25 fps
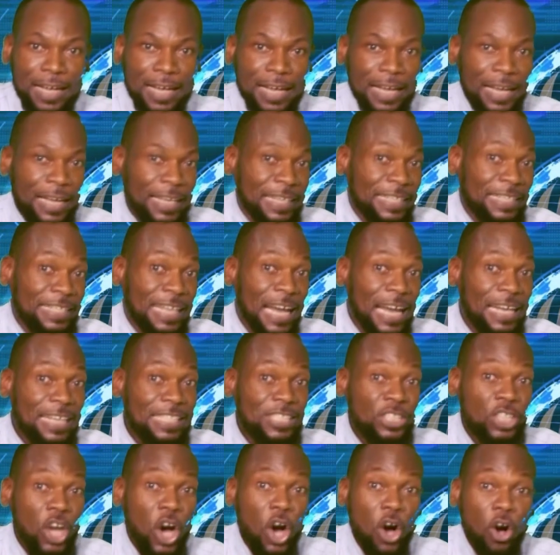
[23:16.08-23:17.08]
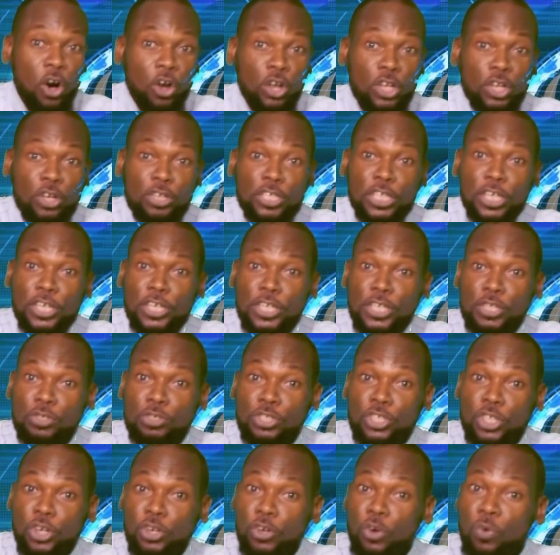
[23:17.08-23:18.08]
And that is all on the
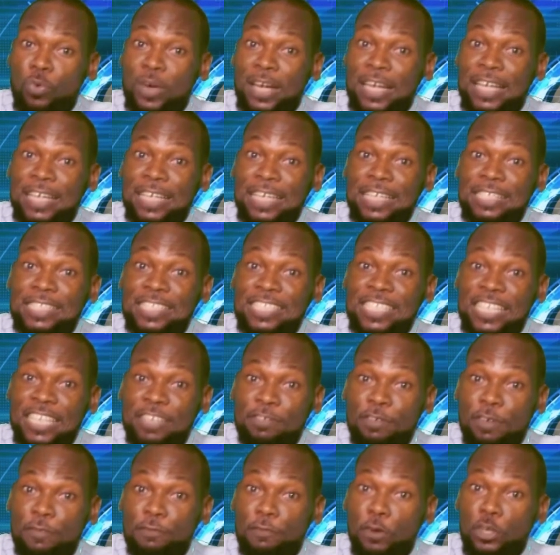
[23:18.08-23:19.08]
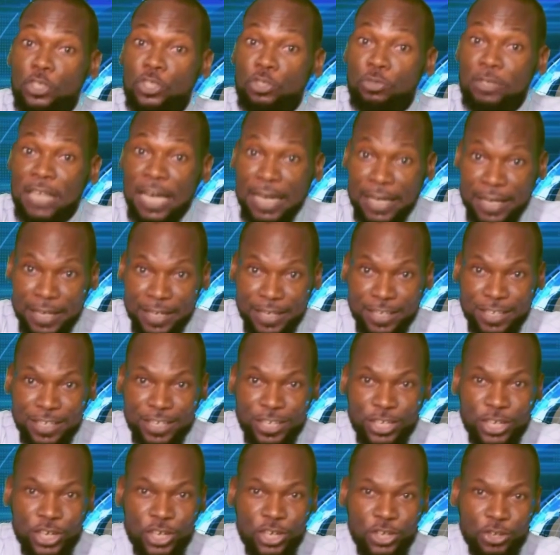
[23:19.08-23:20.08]
news on Oweleketv for today.
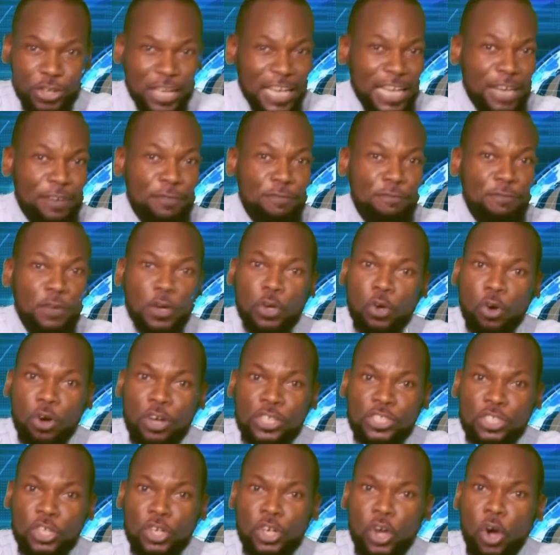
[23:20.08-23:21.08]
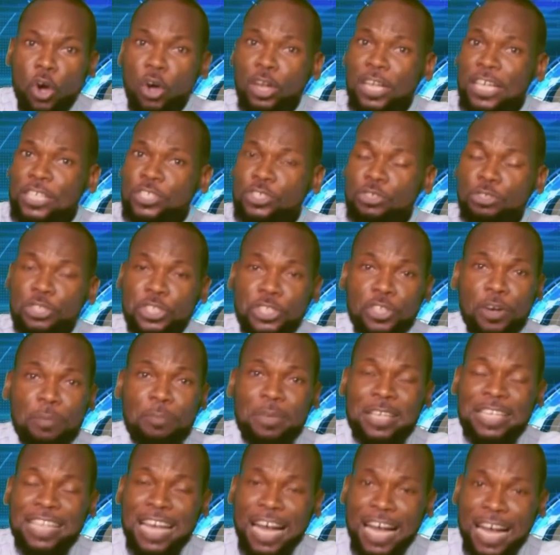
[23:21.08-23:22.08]
You can follow us on all our social
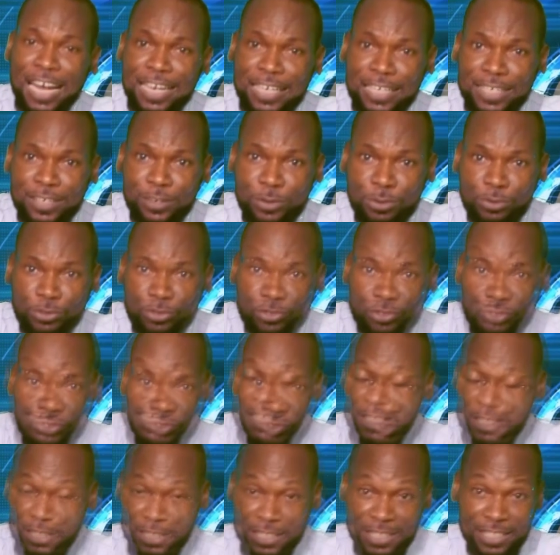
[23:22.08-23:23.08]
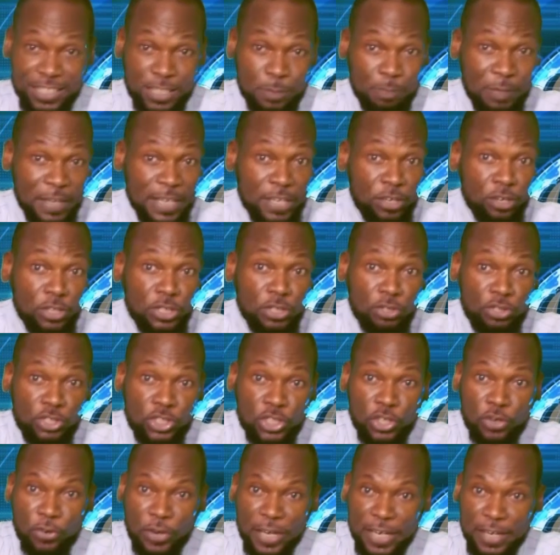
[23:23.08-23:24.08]
media handles as displayed on your
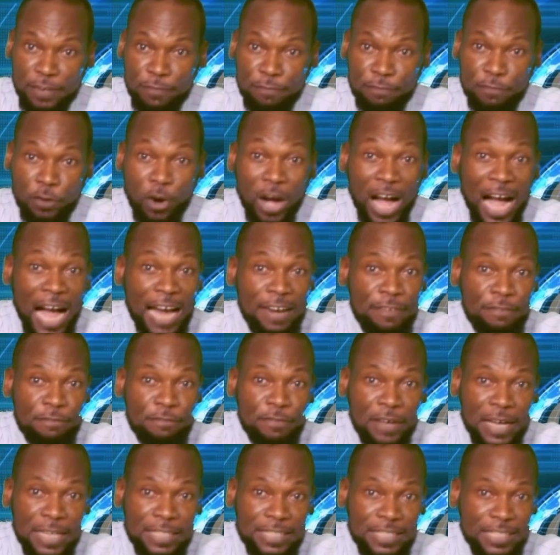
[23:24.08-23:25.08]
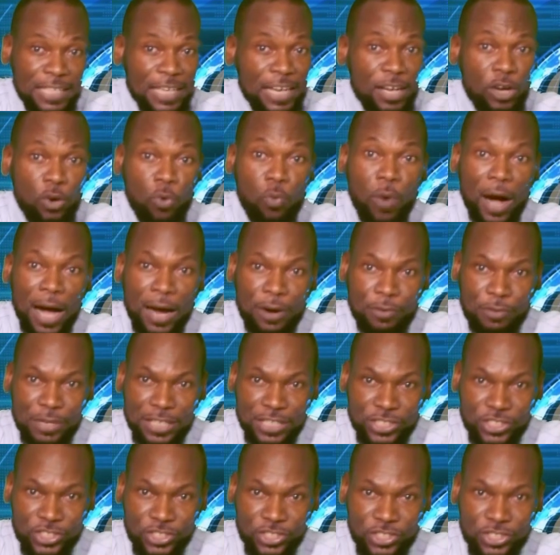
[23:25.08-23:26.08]
screen for adverts and
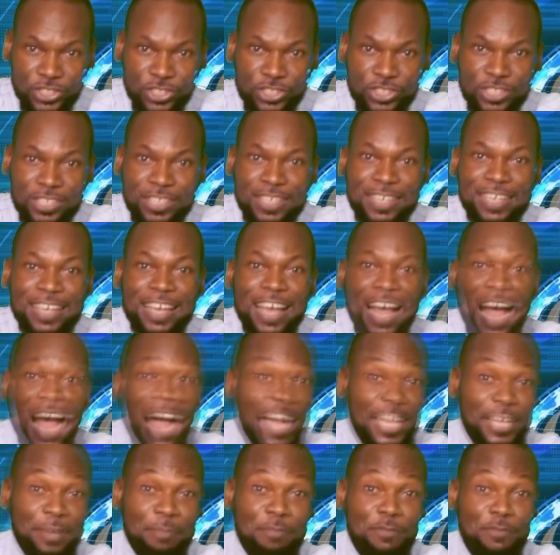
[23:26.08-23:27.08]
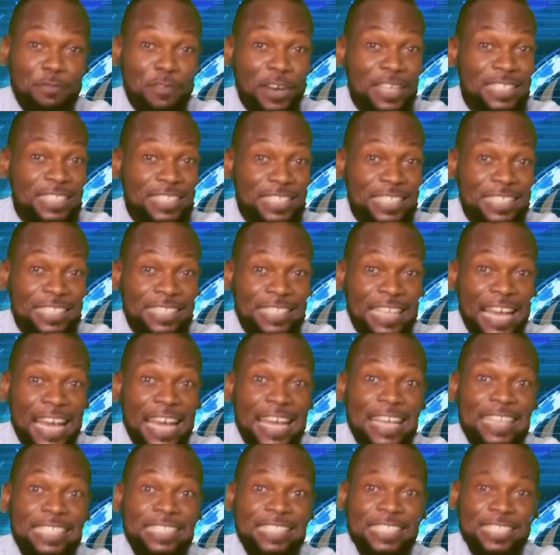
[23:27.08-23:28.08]
inquiries. I am Francis
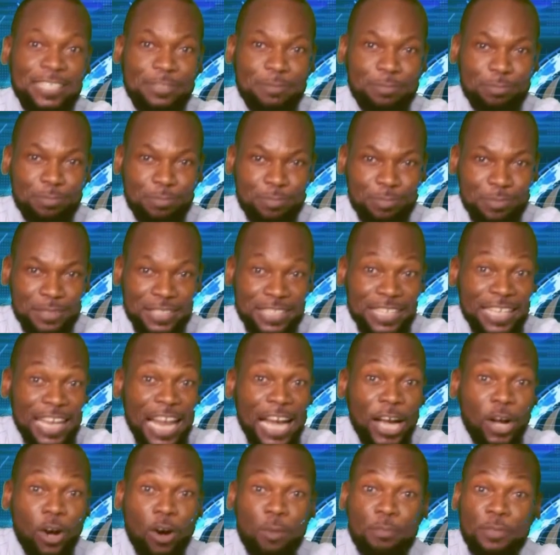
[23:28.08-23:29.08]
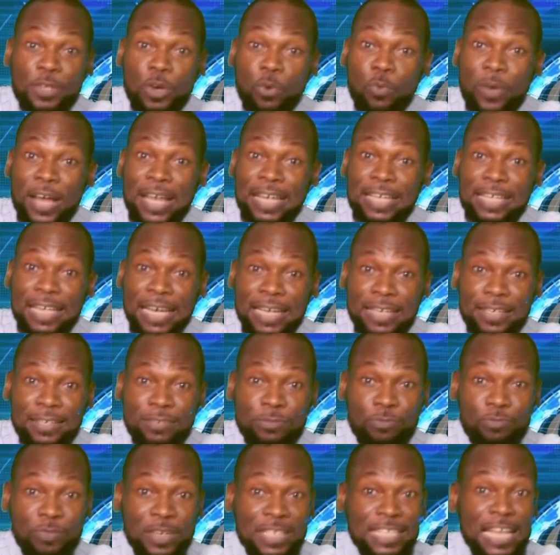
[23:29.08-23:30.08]
Atim. Till I come your way
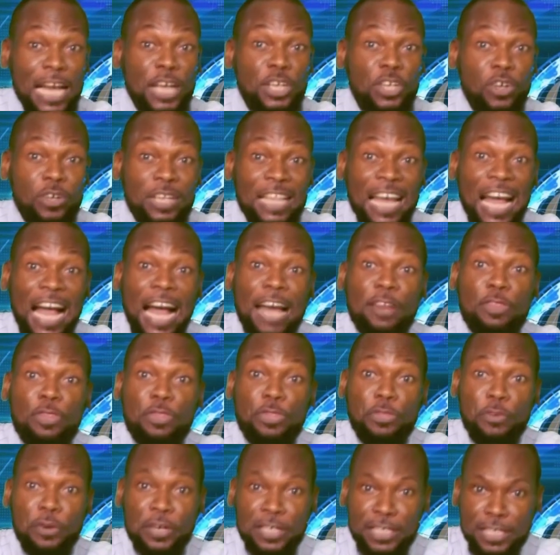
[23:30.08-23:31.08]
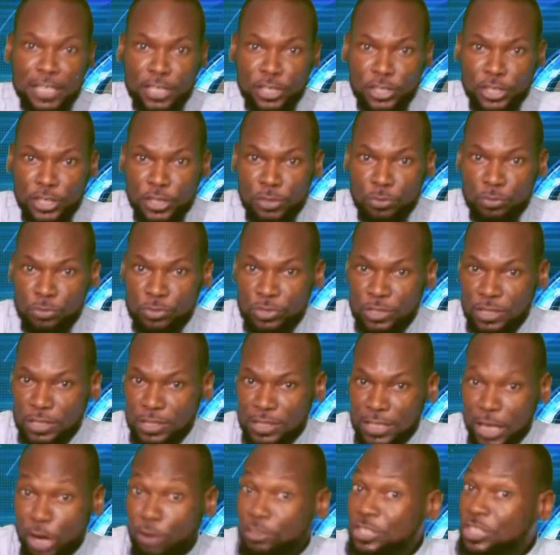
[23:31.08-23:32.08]
again with another heart-thrilling
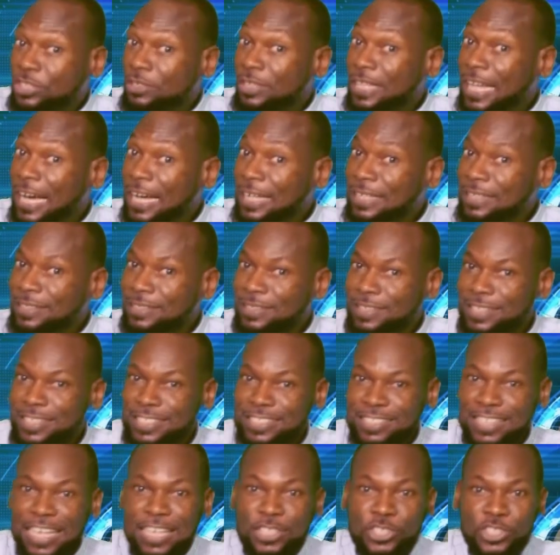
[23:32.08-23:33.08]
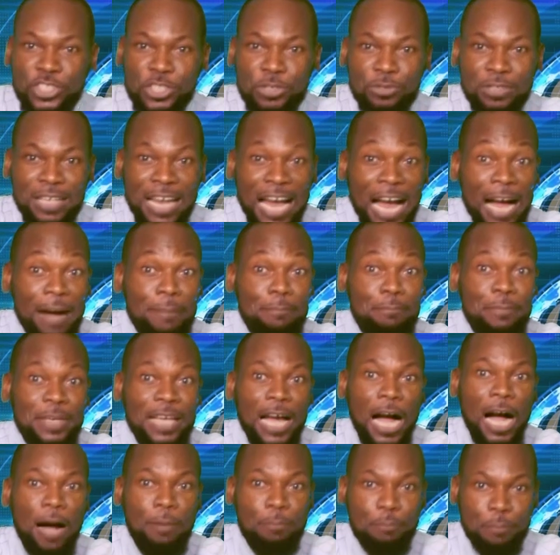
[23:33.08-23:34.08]
news. Until then, stay tuned and be
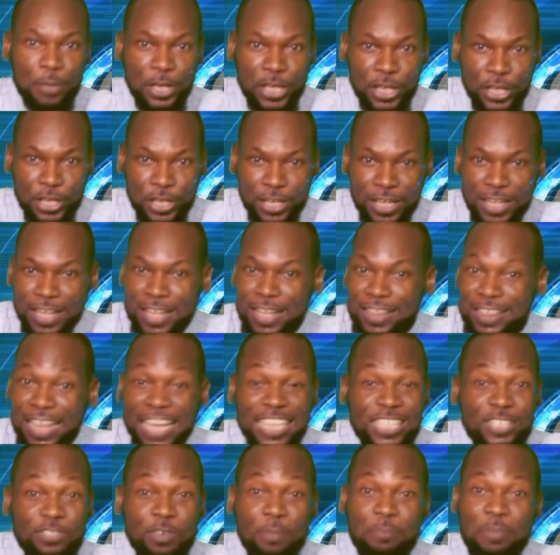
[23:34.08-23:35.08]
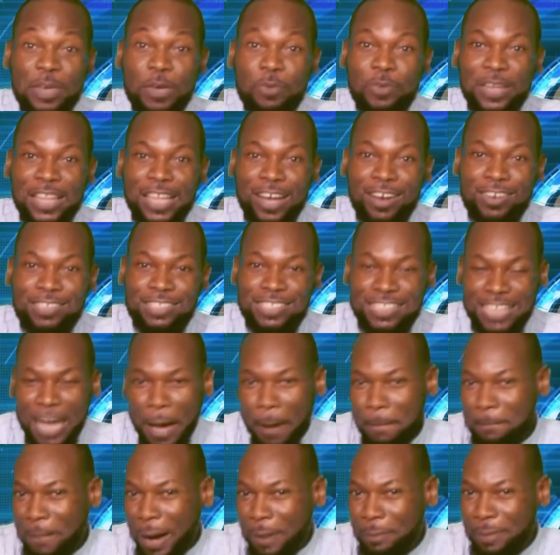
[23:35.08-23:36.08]
happy. Thanks for being with us.
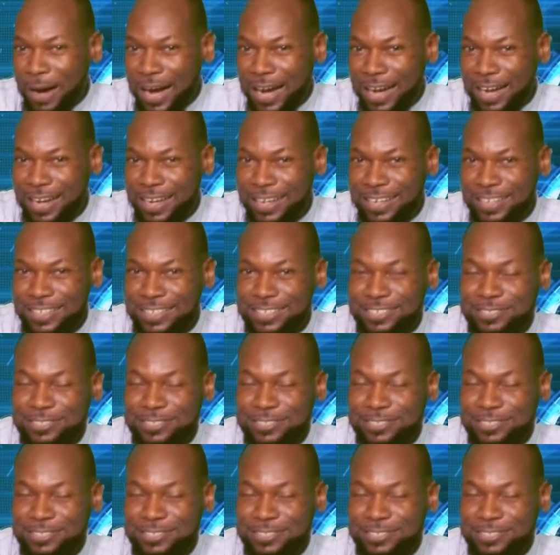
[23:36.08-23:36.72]
Bye-bye.